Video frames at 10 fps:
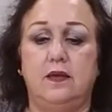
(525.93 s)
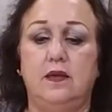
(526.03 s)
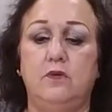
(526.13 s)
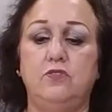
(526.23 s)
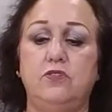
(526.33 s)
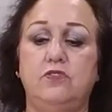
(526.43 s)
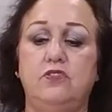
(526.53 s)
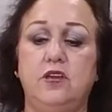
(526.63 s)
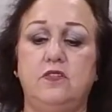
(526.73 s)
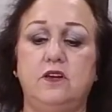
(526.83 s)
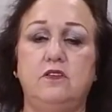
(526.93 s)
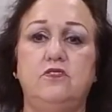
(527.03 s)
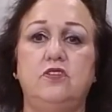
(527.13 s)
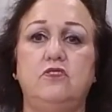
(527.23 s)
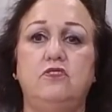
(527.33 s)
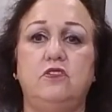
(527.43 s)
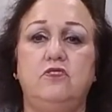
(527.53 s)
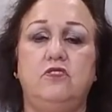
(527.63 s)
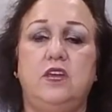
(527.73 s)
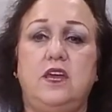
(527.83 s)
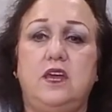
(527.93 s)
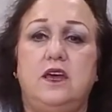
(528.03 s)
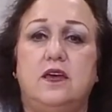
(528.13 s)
I want you to see the consistency.